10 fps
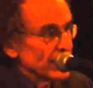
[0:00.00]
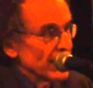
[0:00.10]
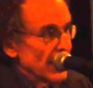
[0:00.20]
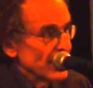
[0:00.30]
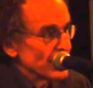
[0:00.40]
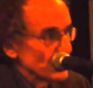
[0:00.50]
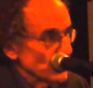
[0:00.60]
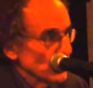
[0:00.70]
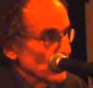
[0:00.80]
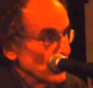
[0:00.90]
could not
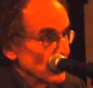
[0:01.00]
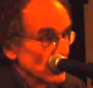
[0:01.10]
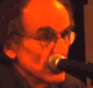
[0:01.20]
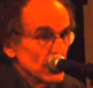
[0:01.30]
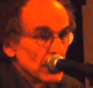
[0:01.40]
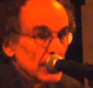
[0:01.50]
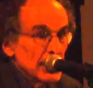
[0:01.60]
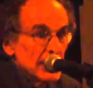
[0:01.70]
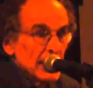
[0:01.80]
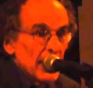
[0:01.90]
do
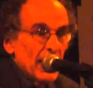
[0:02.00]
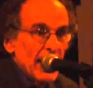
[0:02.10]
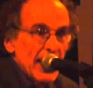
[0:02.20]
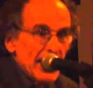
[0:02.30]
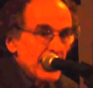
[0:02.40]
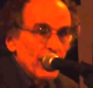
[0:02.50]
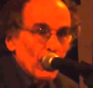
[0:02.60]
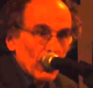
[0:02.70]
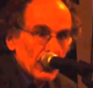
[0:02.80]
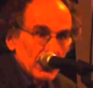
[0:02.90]

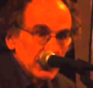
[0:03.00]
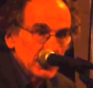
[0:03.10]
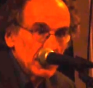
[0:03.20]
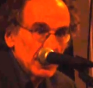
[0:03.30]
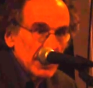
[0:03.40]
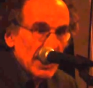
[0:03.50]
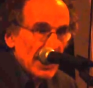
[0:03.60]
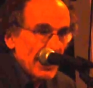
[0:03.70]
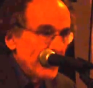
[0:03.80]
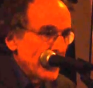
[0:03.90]
anymore.
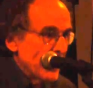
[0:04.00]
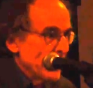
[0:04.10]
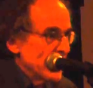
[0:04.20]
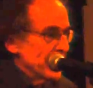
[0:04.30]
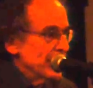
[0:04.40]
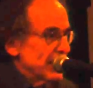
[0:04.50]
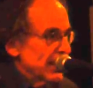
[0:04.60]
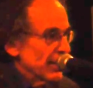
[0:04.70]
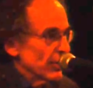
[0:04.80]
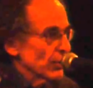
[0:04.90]
And that made
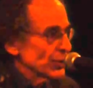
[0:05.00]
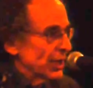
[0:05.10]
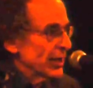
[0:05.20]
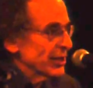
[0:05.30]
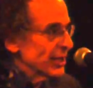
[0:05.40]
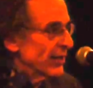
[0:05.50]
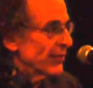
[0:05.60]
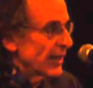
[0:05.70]
me, who's getting ten